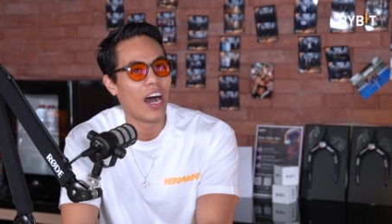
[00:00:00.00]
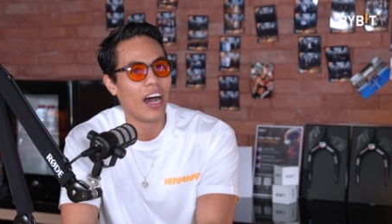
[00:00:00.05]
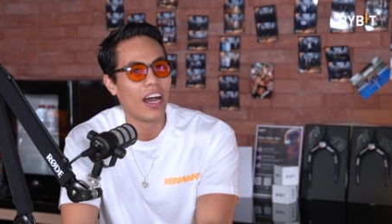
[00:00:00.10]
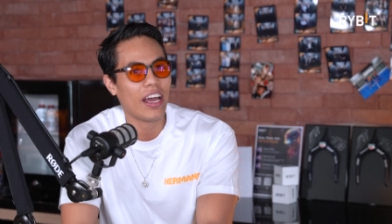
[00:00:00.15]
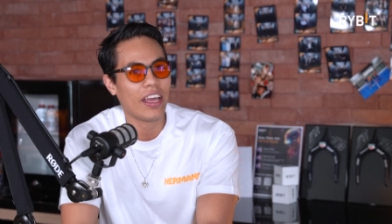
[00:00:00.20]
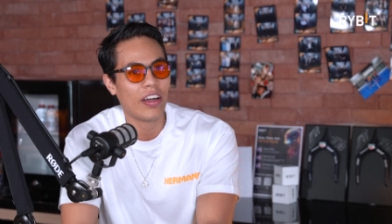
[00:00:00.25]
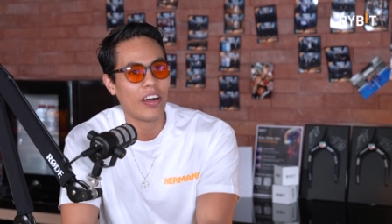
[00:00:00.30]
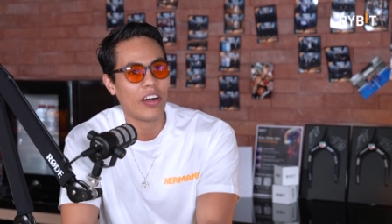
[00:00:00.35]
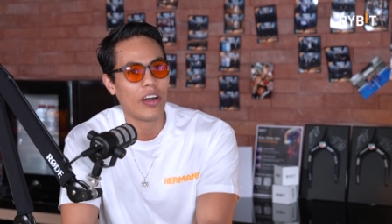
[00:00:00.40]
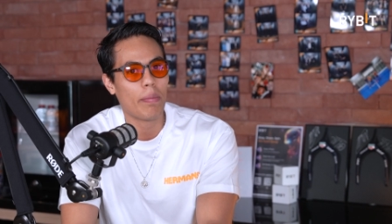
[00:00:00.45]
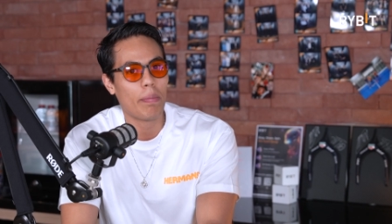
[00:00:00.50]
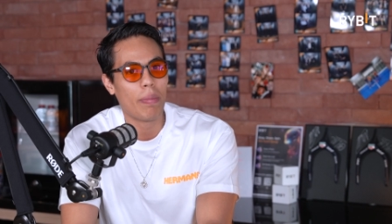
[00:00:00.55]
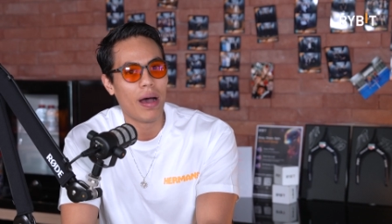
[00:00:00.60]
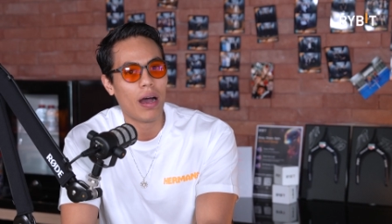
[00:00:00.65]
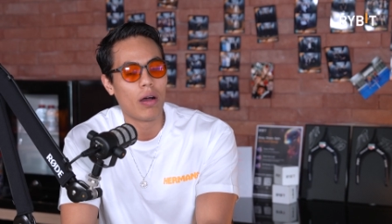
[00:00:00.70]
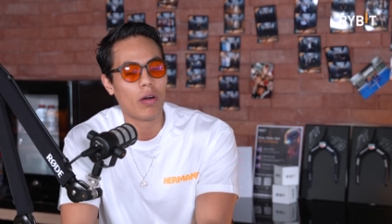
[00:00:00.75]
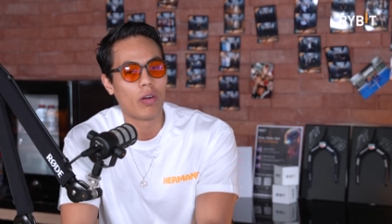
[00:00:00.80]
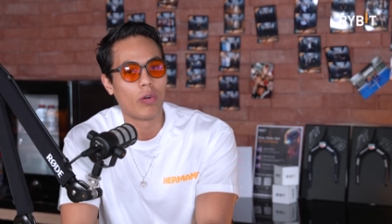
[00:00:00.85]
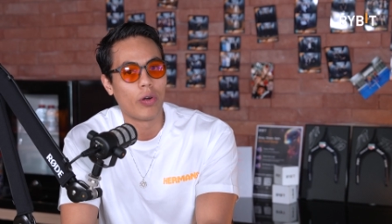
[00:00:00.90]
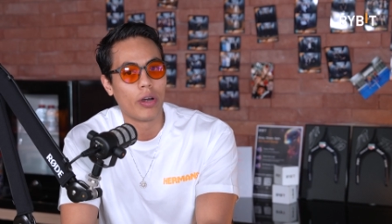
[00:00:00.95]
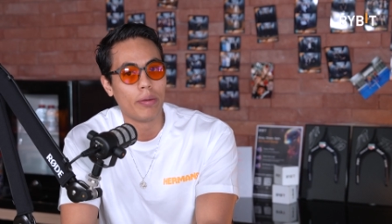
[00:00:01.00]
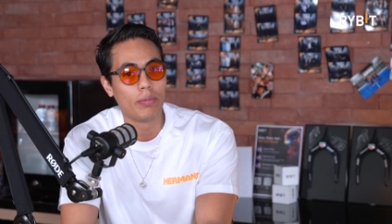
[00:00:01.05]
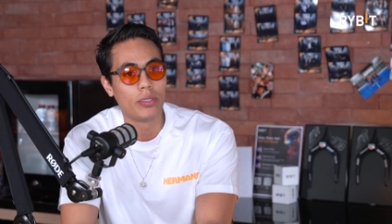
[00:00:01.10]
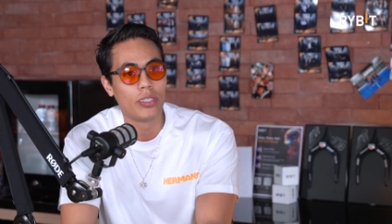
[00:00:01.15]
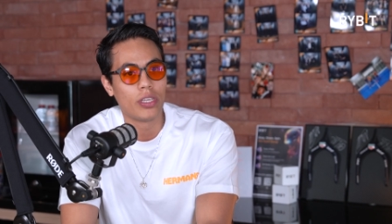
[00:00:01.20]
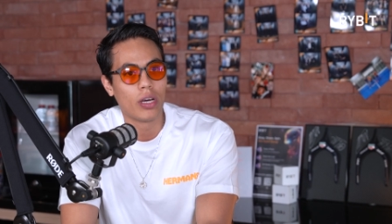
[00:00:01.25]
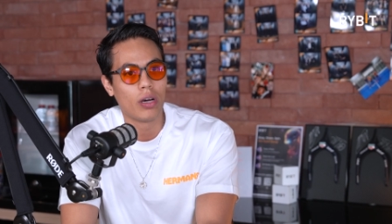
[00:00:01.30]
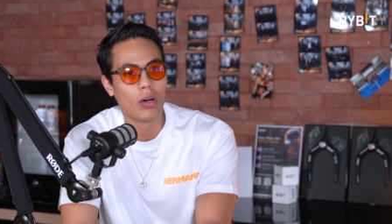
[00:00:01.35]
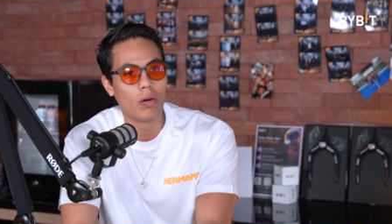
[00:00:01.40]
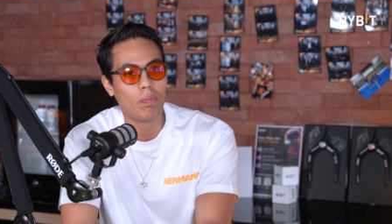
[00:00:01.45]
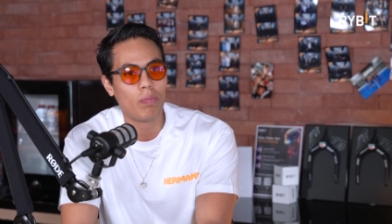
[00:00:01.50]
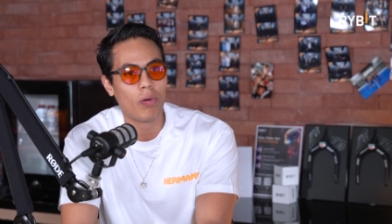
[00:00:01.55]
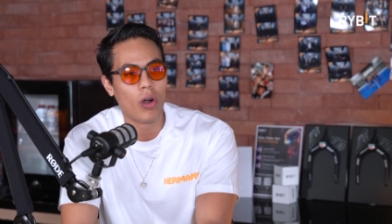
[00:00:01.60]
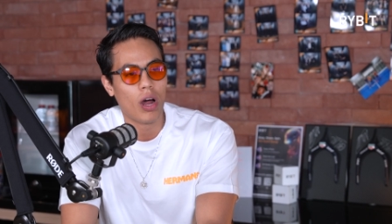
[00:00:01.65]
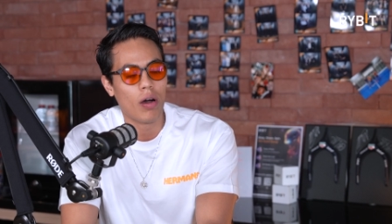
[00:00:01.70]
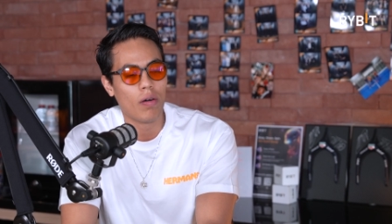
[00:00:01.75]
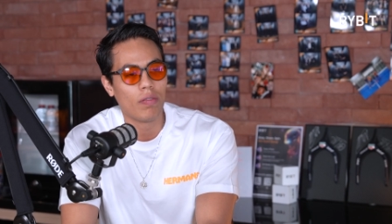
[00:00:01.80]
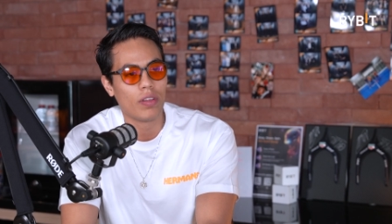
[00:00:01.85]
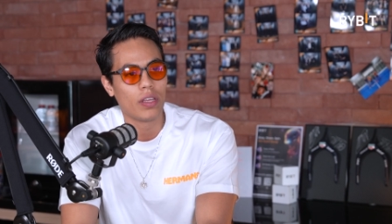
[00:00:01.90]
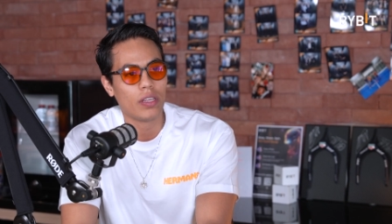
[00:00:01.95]
I heard about crypto
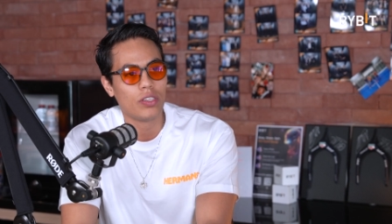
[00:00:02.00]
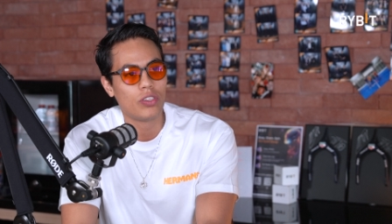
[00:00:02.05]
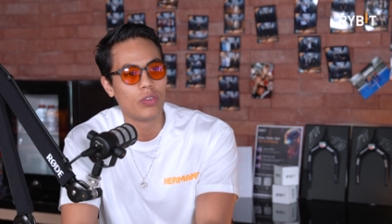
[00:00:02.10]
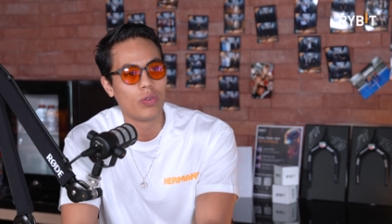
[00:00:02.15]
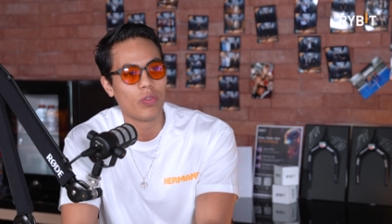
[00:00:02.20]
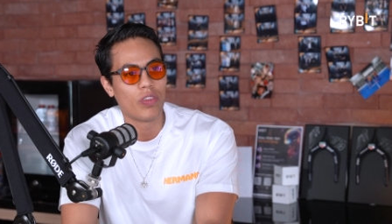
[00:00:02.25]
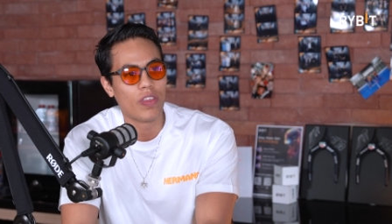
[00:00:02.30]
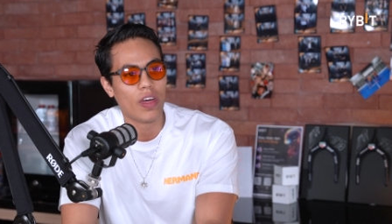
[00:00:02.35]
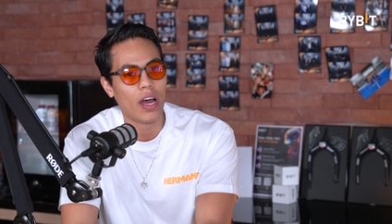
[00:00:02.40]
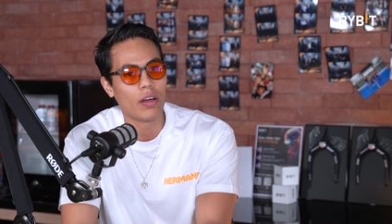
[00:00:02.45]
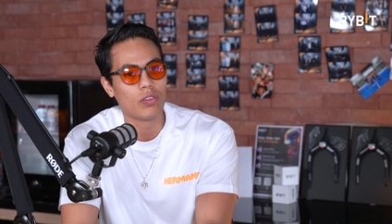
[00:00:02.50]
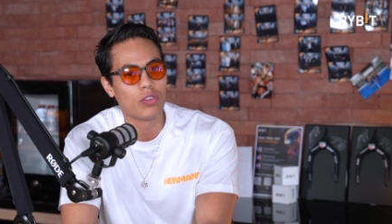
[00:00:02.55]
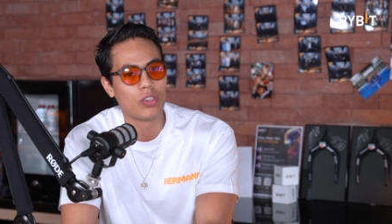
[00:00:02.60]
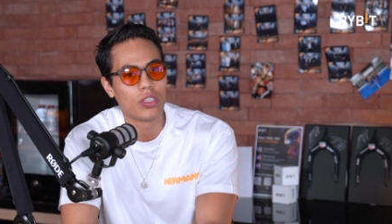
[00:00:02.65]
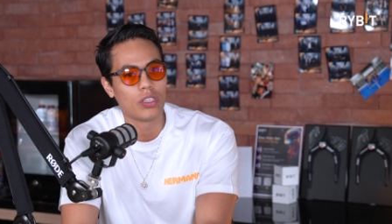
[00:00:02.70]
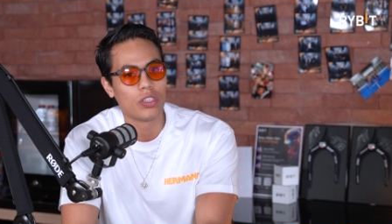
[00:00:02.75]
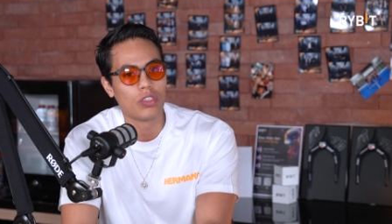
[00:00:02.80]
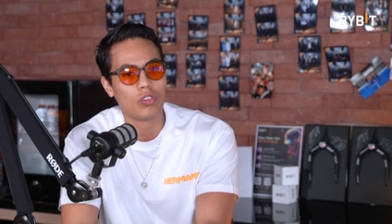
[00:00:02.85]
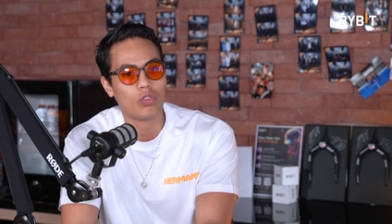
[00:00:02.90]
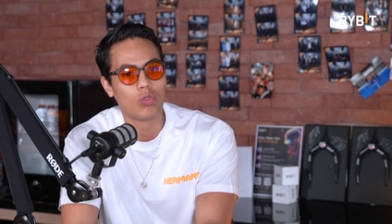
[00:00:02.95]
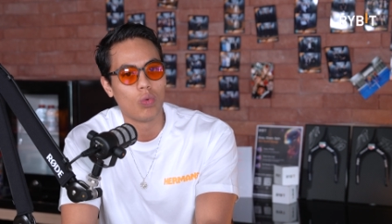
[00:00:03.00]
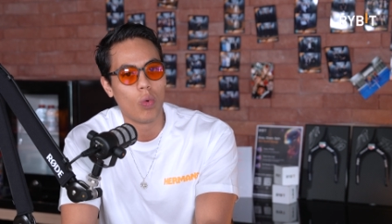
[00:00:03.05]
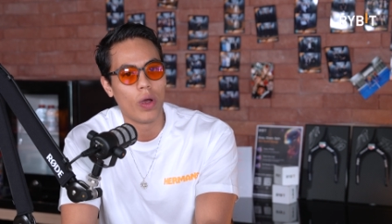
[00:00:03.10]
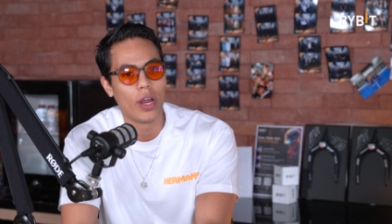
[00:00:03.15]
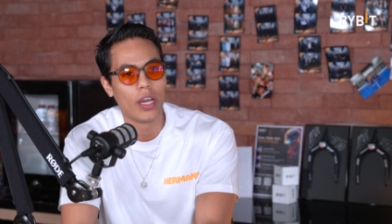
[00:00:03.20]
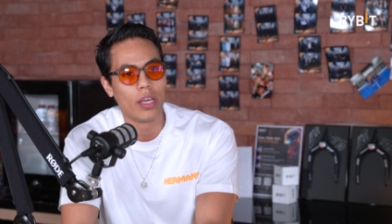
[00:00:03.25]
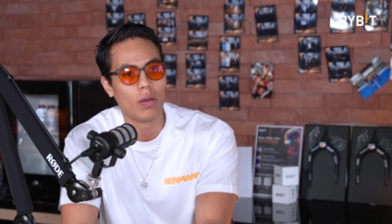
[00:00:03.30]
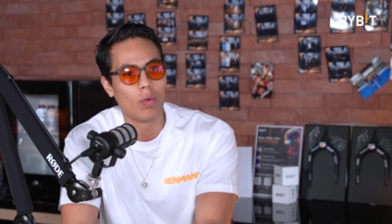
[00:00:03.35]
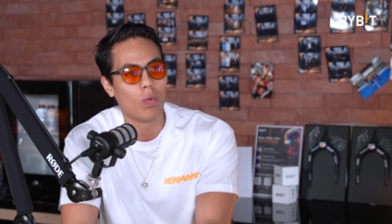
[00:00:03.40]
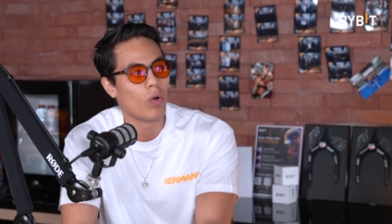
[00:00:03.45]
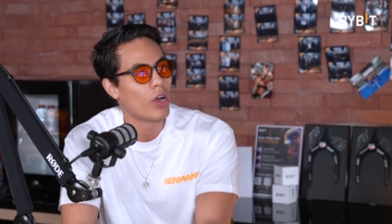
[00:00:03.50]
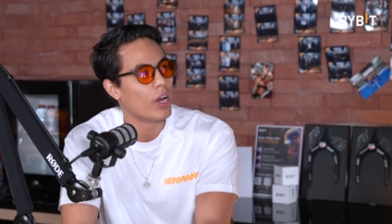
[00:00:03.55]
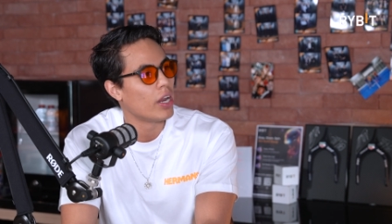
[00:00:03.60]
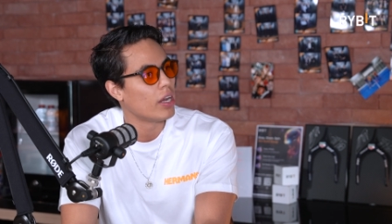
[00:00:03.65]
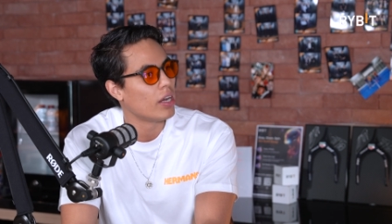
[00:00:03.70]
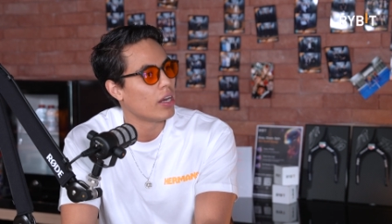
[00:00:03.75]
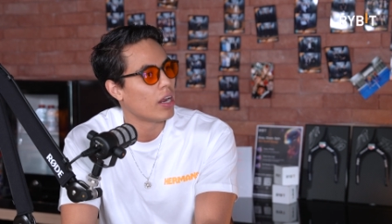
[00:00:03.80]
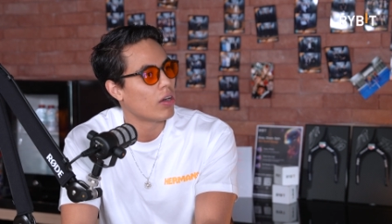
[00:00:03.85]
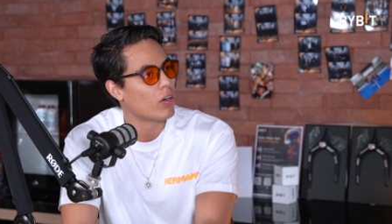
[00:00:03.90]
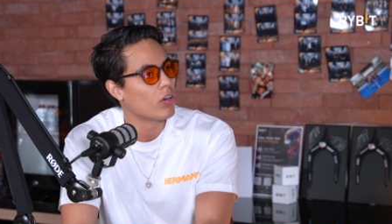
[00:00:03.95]
probably in
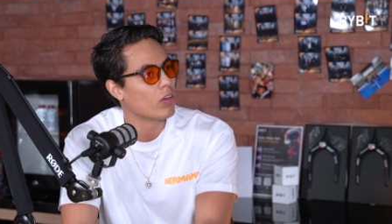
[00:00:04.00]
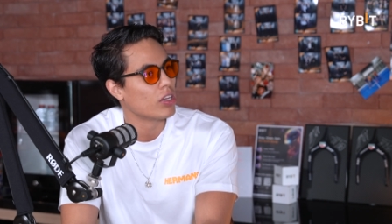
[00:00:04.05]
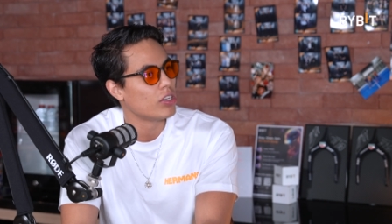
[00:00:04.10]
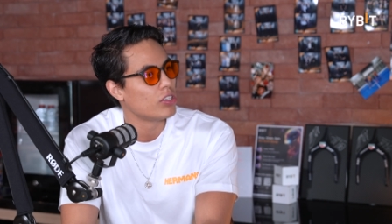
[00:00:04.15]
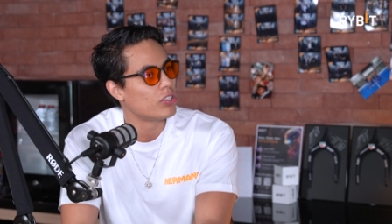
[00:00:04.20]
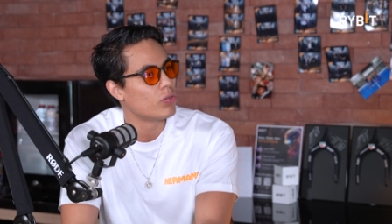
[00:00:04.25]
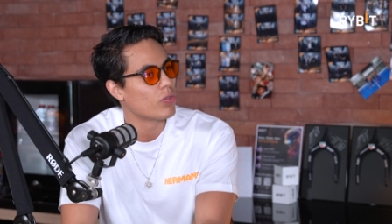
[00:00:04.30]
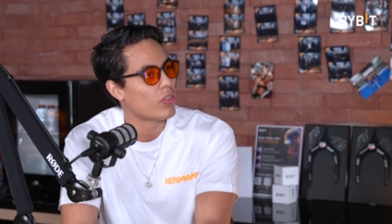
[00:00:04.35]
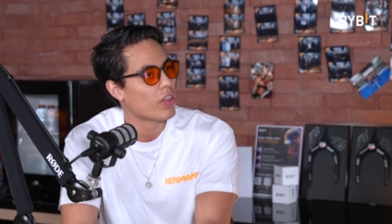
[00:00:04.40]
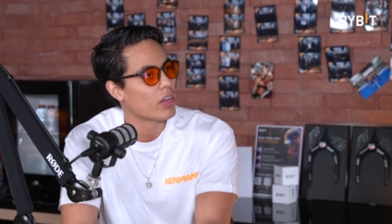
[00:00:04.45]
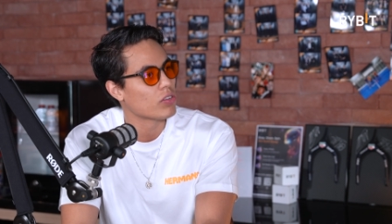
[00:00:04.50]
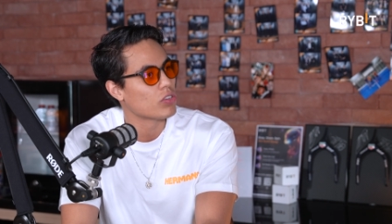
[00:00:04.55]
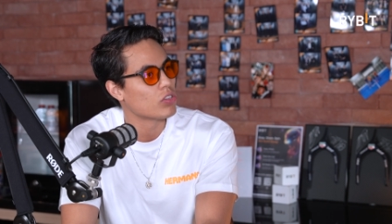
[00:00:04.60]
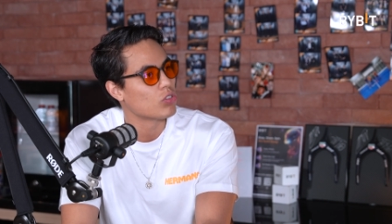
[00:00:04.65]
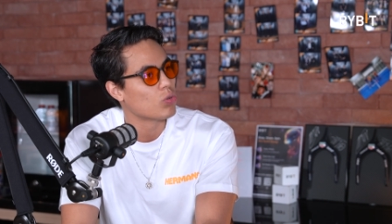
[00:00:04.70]
2021, early 2021.